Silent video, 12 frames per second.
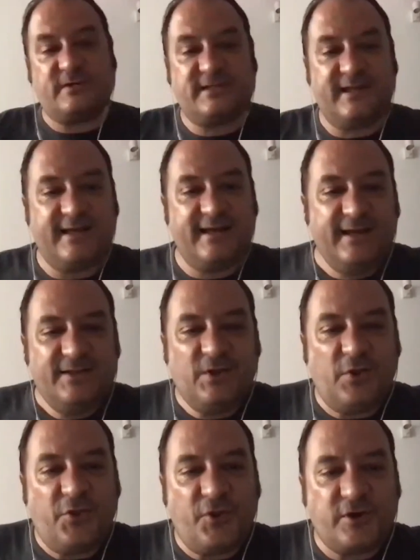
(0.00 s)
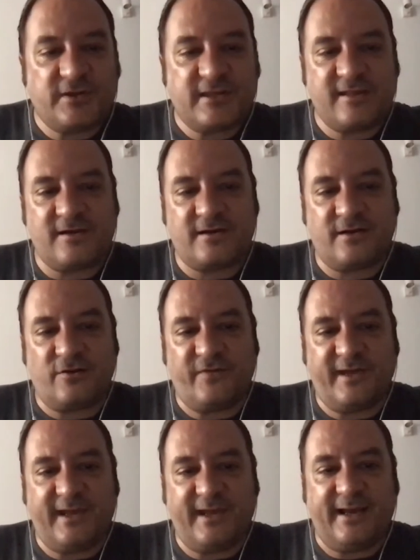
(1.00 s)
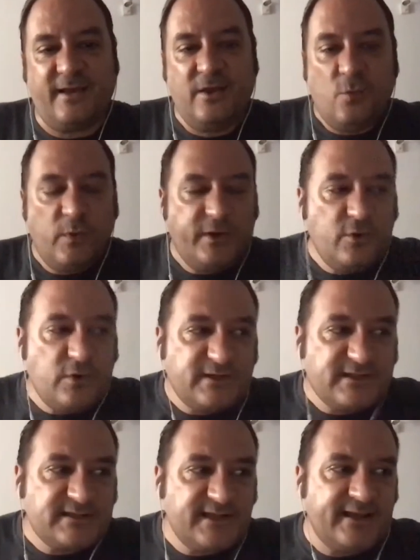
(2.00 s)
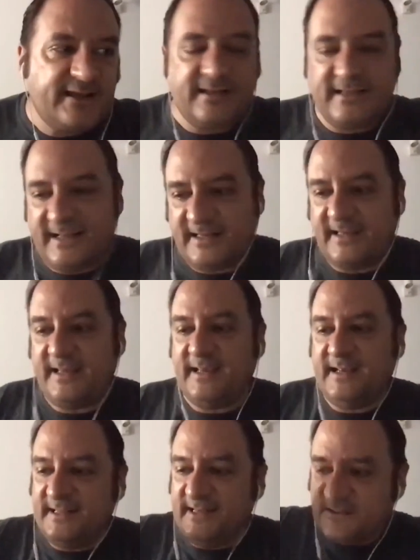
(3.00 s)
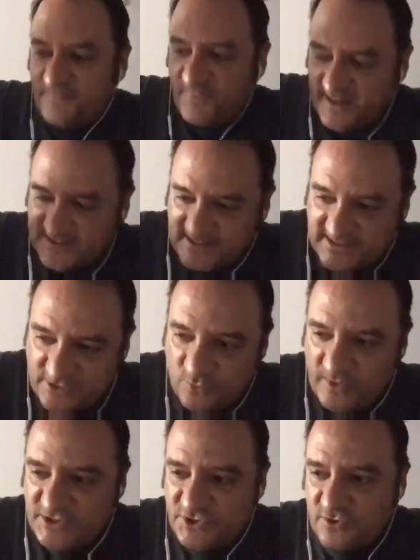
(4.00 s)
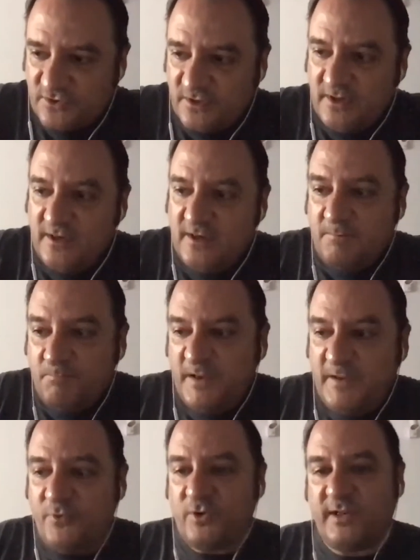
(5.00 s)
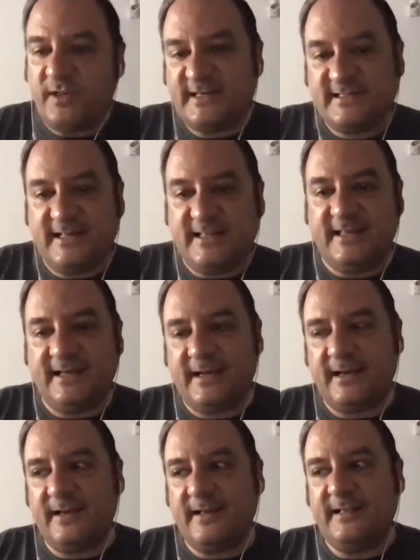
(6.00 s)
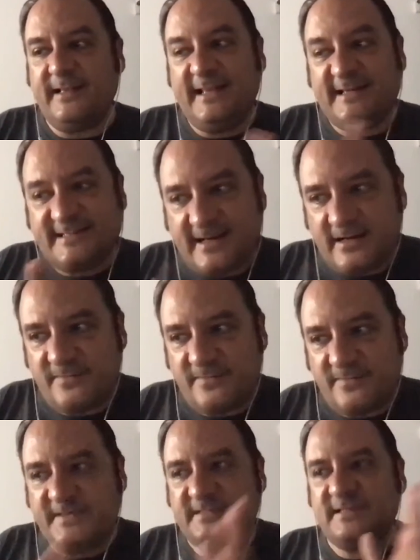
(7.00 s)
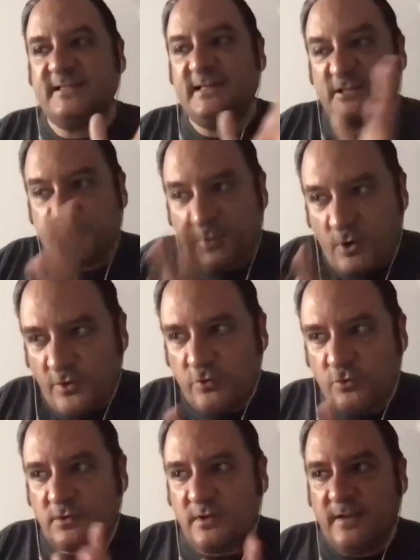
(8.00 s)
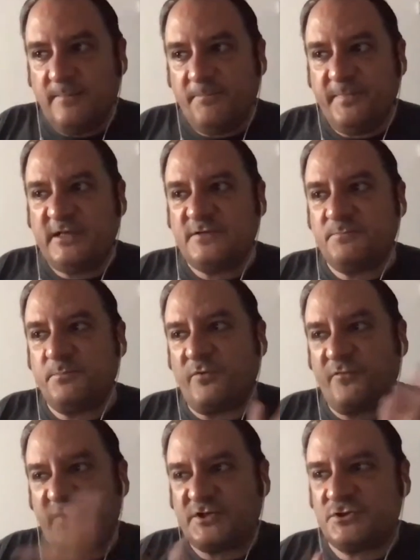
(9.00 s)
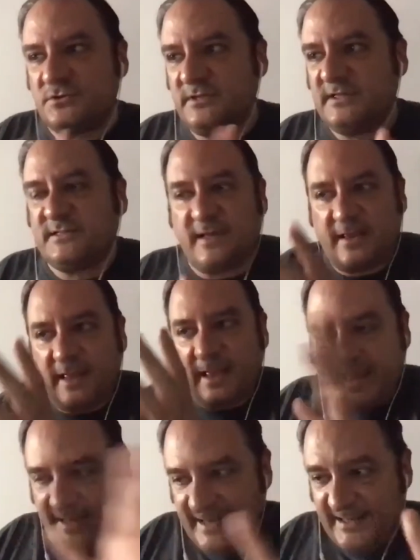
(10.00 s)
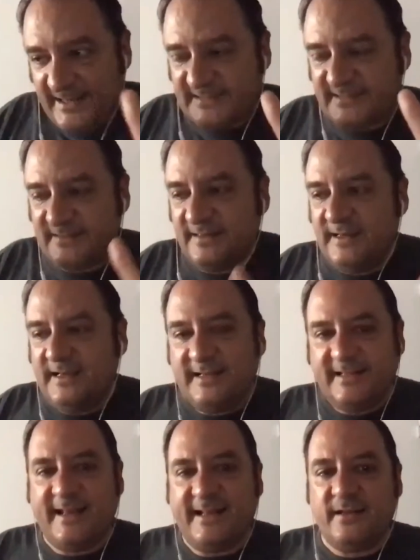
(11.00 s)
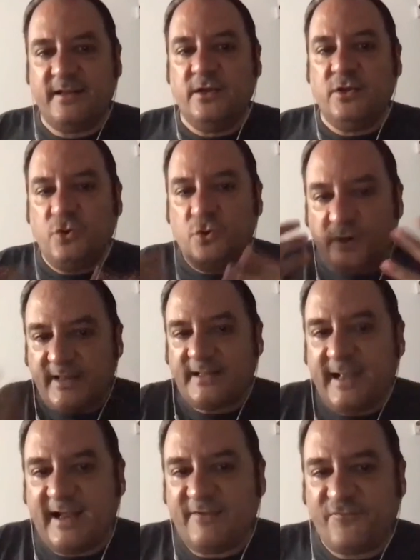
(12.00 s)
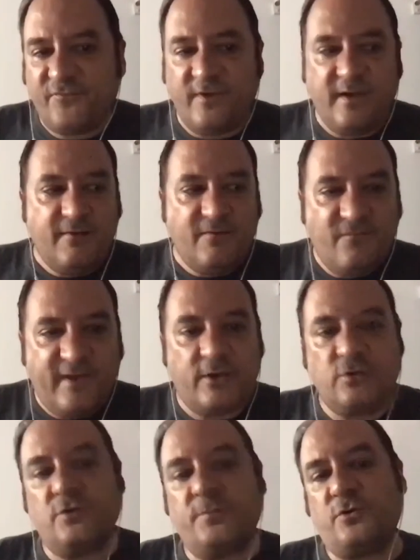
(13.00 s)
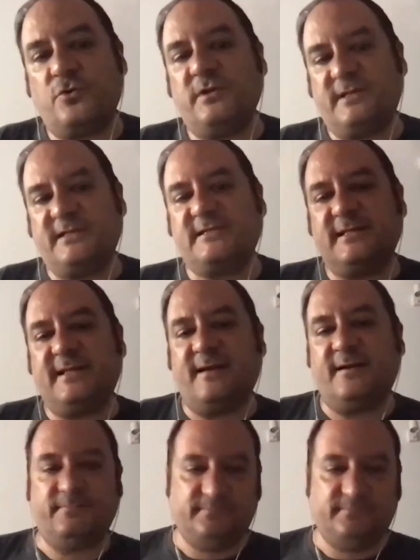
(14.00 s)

the third circle of Ikigai. When you understand that in this present situation, people is needing this service, this product, this profession, this X, then you can have very good opportunities in there.